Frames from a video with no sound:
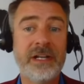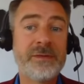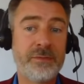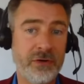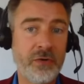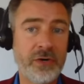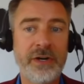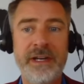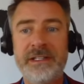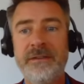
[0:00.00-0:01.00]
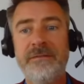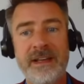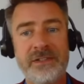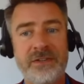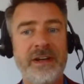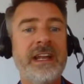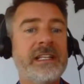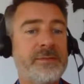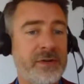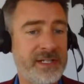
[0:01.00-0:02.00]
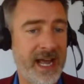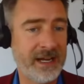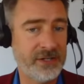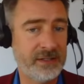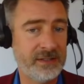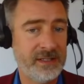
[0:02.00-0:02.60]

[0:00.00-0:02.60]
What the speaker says: its broker, its investor, and its protector.